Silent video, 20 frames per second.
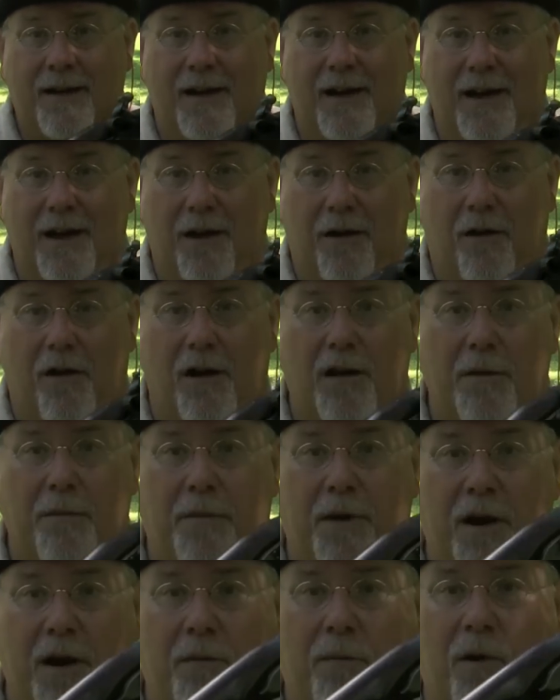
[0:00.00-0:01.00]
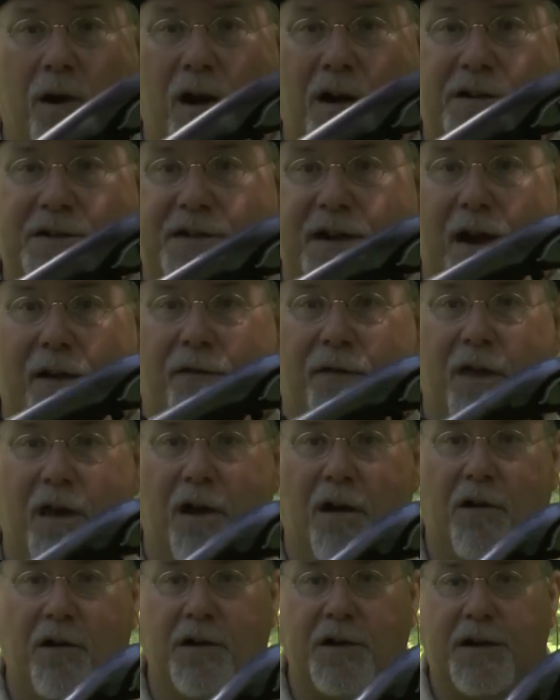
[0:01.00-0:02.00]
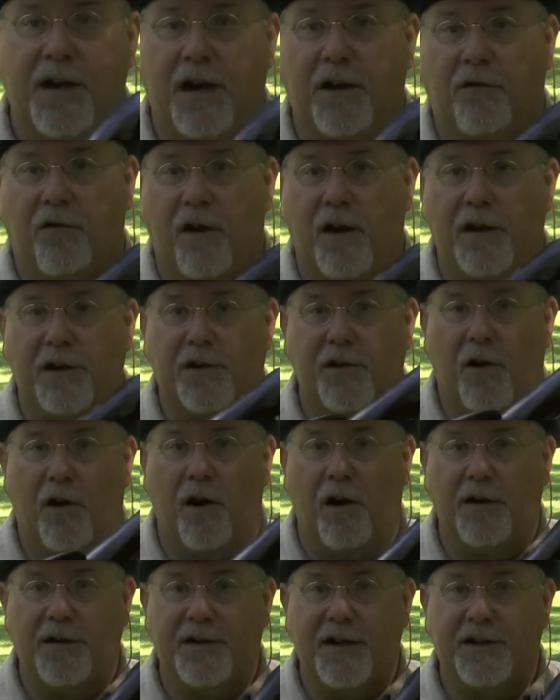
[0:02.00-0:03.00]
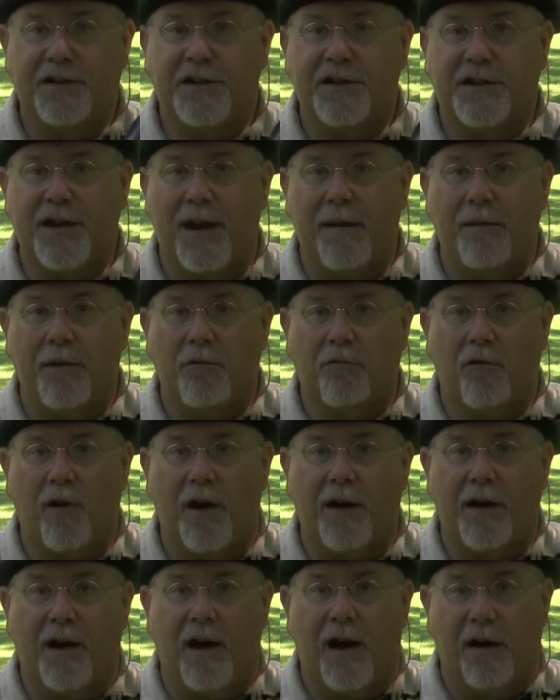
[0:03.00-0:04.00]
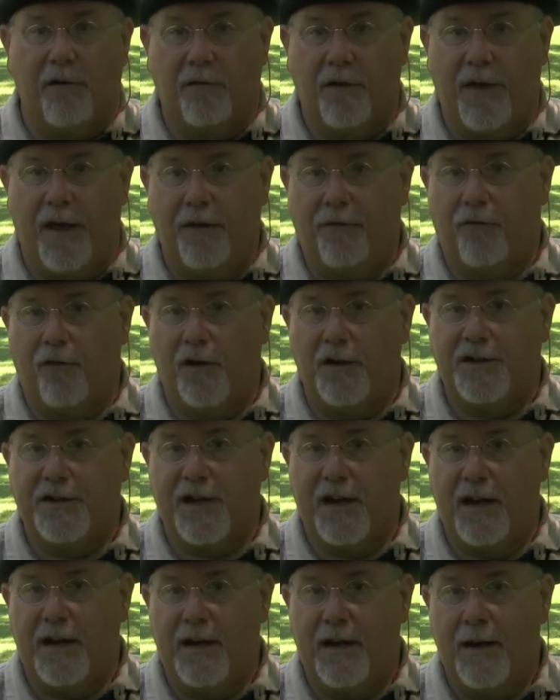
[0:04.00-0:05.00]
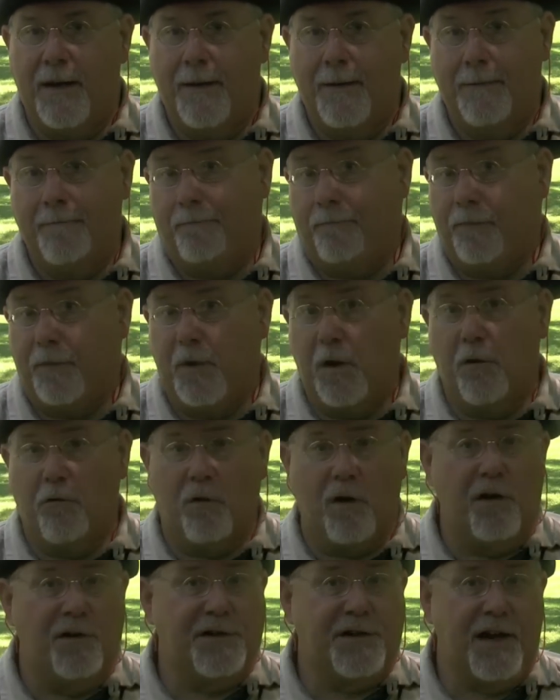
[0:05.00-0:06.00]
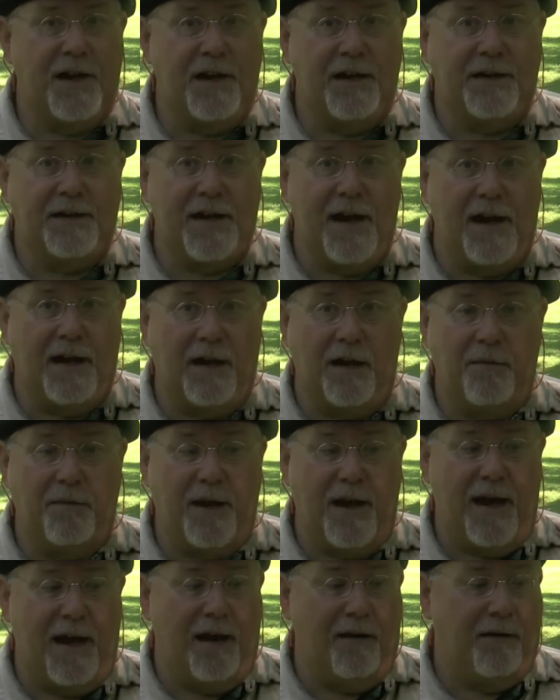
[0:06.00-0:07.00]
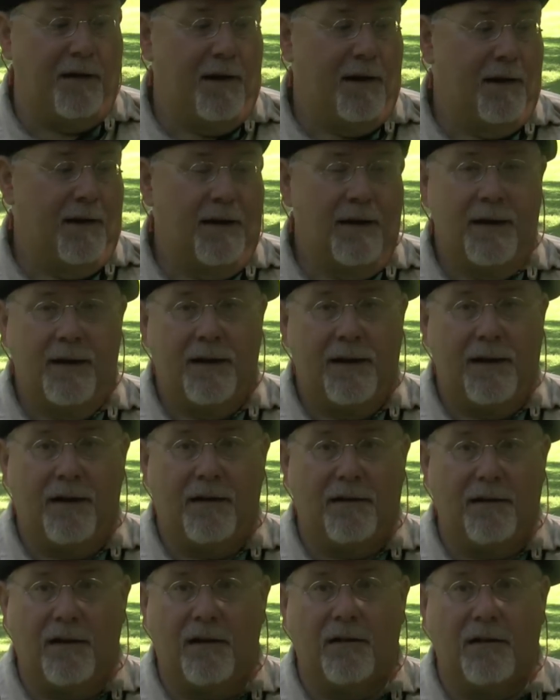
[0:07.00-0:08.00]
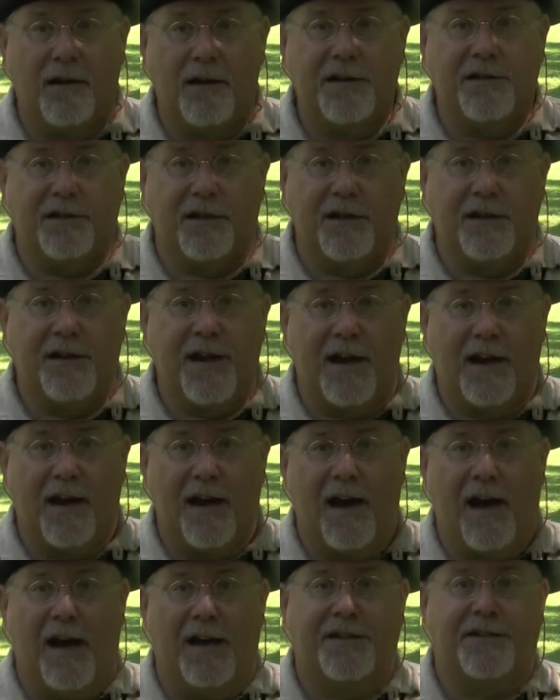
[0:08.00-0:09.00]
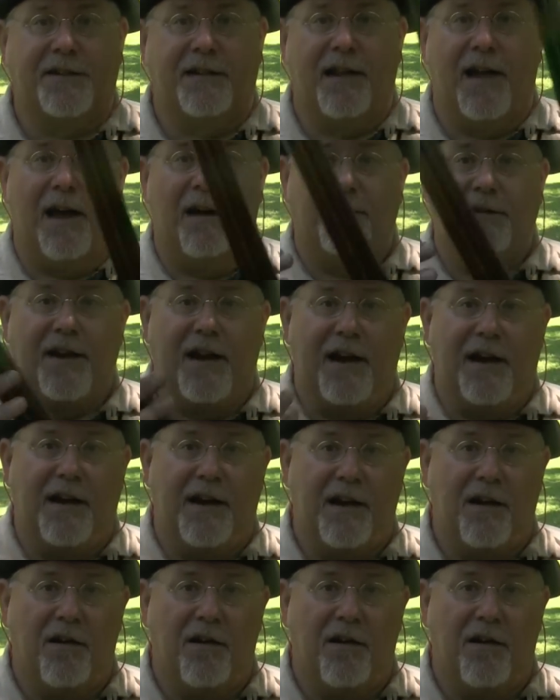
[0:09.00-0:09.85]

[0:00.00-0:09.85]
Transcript: Uh, all the bare ball stuff with the one hundred ten grain charge, that's just aiming right on with that front sight, no rear sight taking them down. It'll, it'll easily take a hostile out to eighty